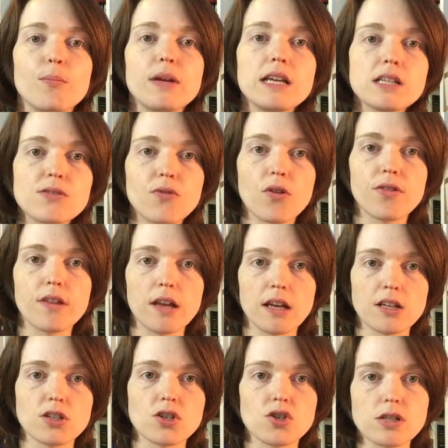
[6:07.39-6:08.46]
peaceful
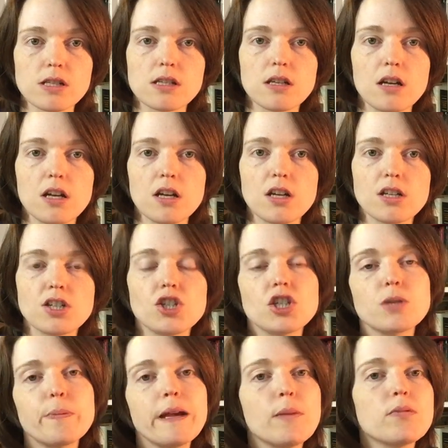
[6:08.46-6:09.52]
thing to just
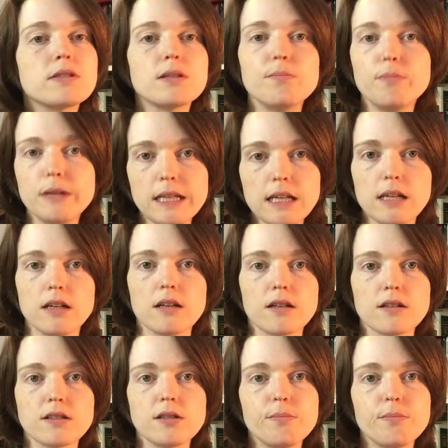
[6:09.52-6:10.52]
be able to be